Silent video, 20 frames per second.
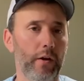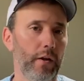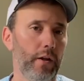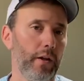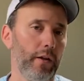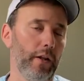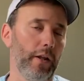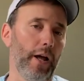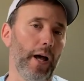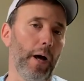
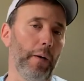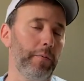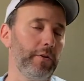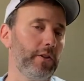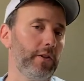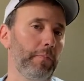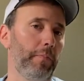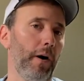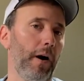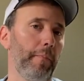the Albies
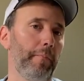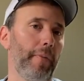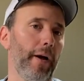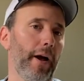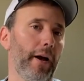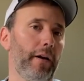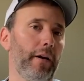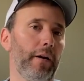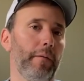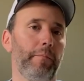to pop
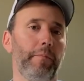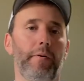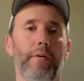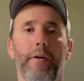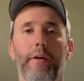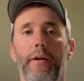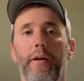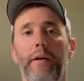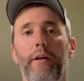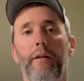back up.
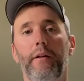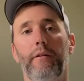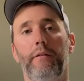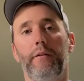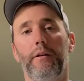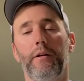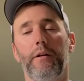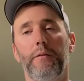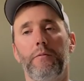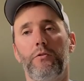And
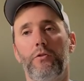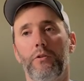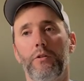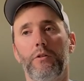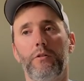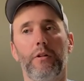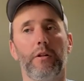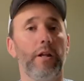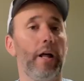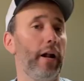so
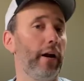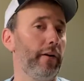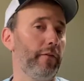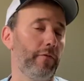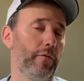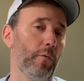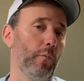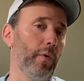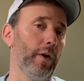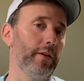there's a lot of
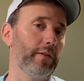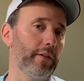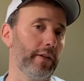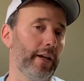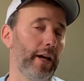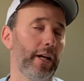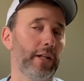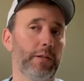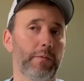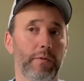different ways to
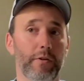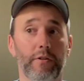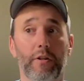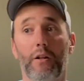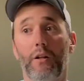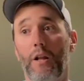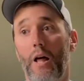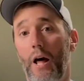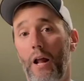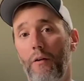catch them. There's a
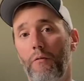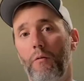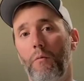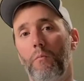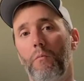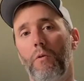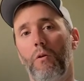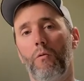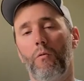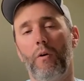lot of
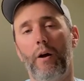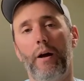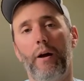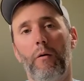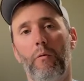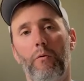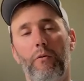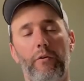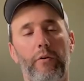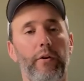them
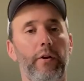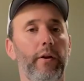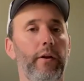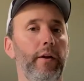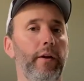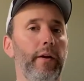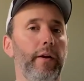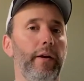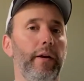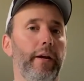around,
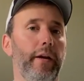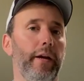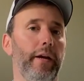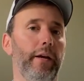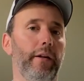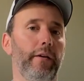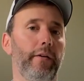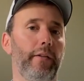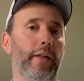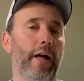
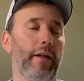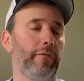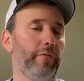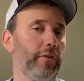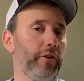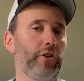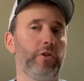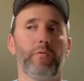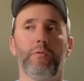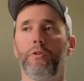and that
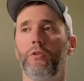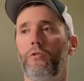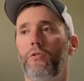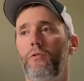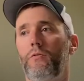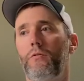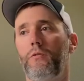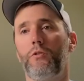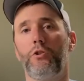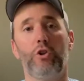
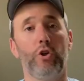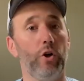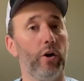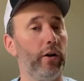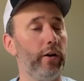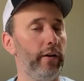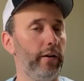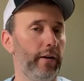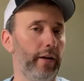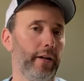fishery's
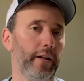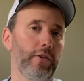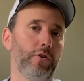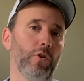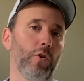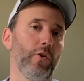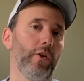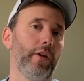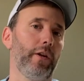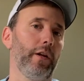good, and it's
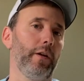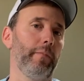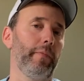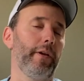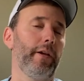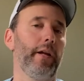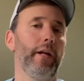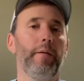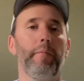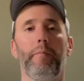only going to be
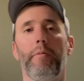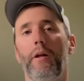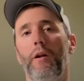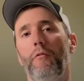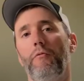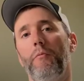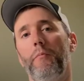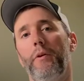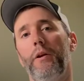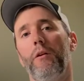getting better
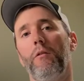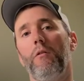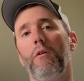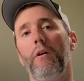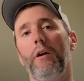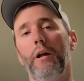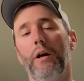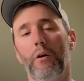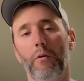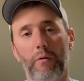from here
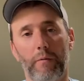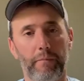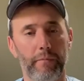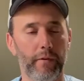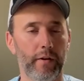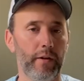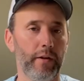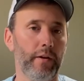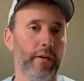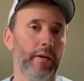on out.
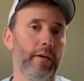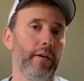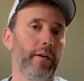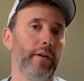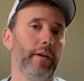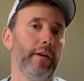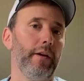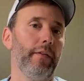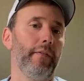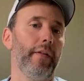
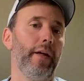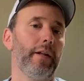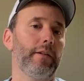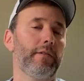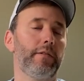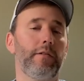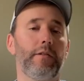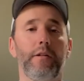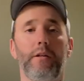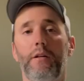And
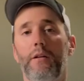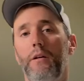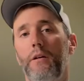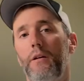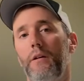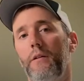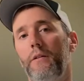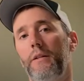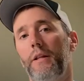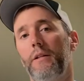that's
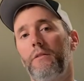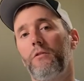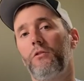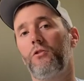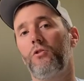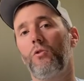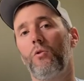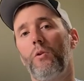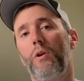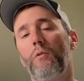the
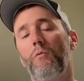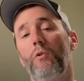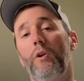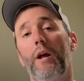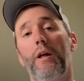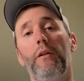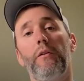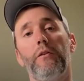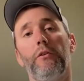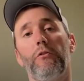story of Rhode Island